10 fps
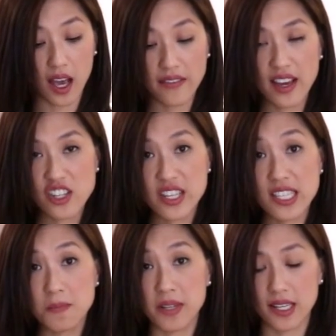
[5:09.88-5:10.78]
I've actually
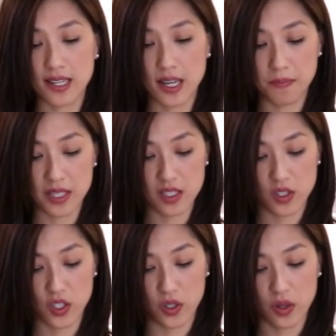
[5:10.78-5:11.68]
split it up into
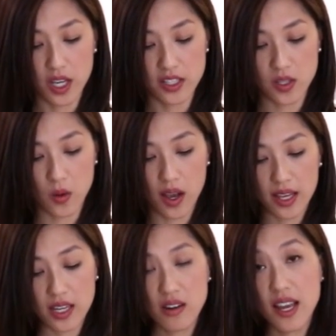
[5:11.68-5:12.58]
two. So
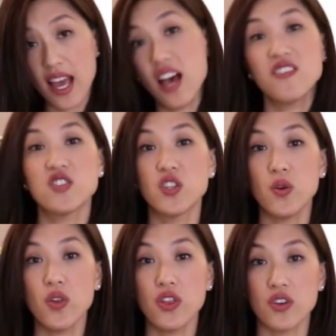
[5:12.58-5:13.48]
here I have
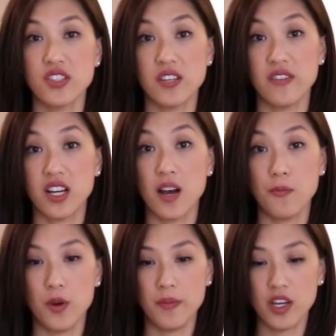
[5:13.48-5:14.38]
2/3 of a
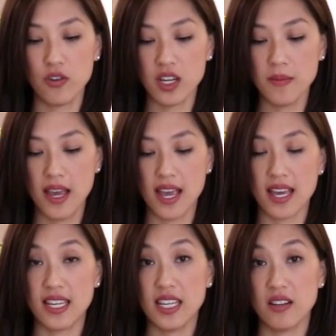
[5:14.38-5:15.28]
cup whipping cream,
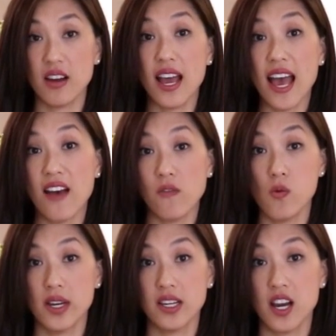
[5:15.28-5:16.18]
and here I have
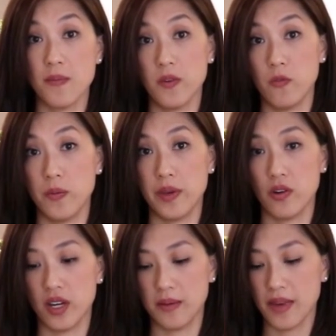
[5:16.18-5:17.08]
1 cup of whipping
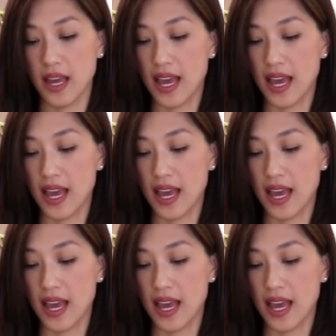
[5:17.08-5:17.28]
cream.